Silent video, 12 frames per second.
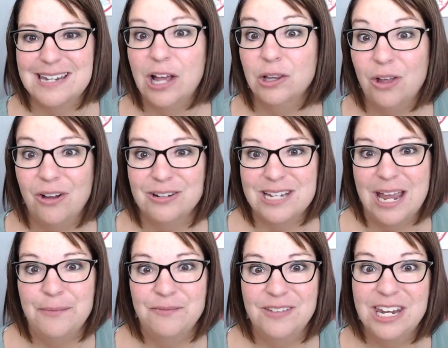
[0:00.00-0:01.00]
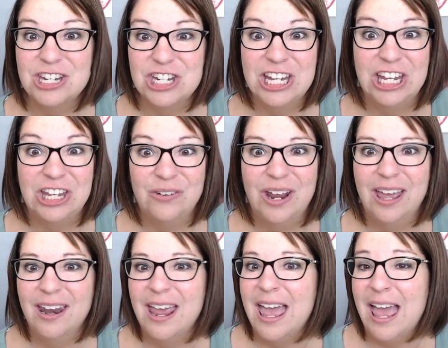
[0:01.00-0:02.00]
take a long time finishing a
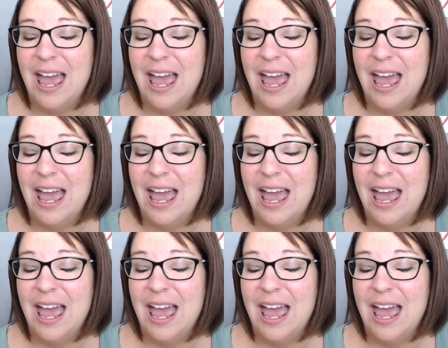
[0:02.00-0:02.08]
unit,